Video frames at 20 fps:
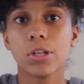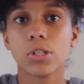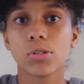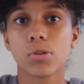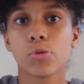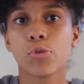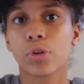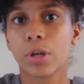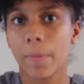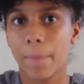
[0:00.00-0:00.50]

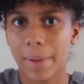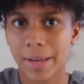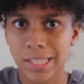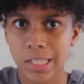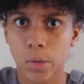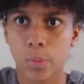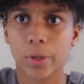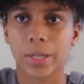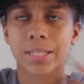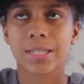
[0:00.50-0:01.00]
so you can
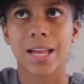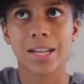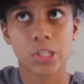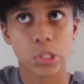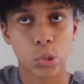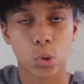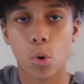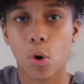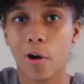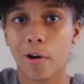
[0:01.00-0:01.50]
mix it with
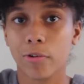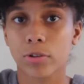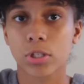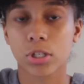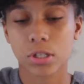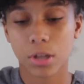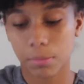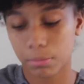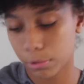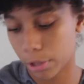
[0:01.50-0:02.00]
essential oils or
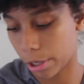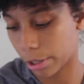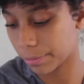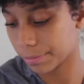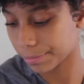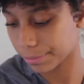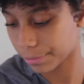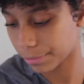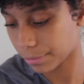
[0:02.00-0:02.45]
something.